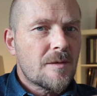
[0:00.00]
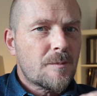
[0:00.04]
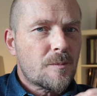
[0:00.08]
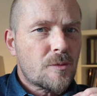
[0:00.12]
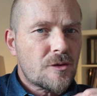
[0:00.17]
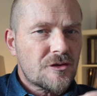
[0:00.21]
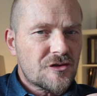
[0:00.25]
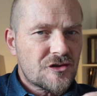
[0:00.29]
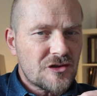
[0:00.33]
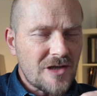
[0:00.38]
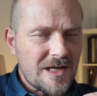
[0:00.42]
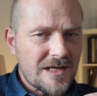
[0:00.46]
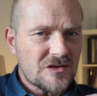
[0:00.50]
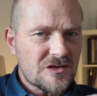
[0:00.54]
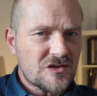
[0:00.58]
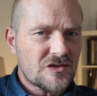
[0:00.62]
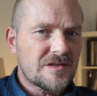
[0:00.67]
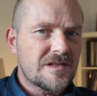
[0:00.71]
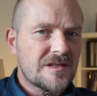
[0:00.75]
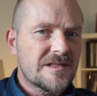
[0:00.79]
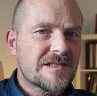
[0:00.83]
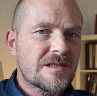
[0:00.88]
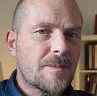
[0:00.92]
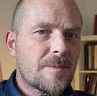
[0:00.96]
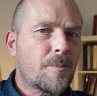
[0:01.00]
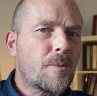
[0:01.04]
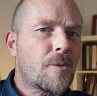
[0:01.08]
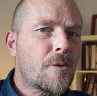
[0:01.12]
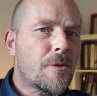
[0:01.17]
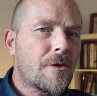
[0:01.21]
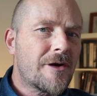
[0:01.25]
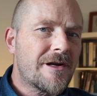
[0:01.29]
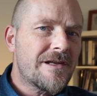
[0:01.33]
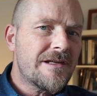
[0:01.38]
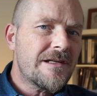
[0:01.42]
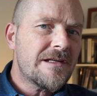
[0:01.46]
projection is a
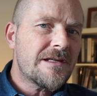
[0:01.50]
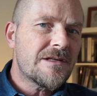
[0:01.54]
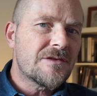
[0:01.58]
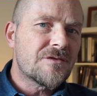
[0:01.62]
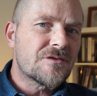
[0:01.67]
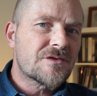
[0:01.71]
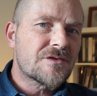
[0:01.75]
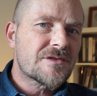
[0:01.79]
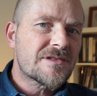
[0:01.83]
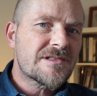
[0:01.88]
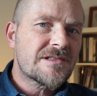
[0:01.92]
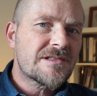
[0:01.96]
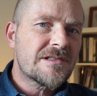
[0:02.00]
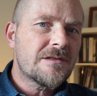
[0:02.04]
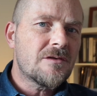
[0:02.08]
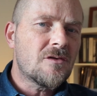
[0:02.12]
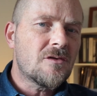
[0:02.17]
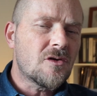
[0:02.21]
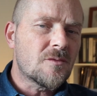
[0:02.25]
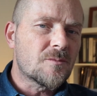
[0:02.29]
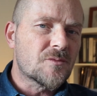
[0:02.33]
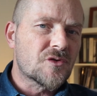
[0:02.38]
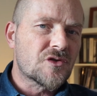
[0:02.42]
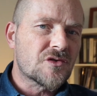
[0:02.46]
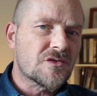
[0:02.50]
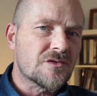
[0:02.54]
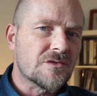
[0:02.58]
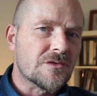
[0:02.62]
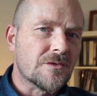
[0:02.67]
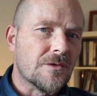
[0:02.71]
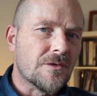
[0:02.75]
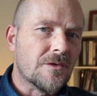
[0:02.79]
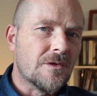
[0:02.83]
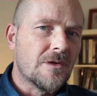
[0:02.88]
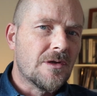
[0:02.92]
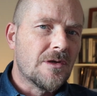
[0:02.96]
pretty interesting
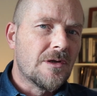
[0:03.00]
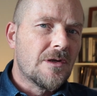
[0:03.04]
option,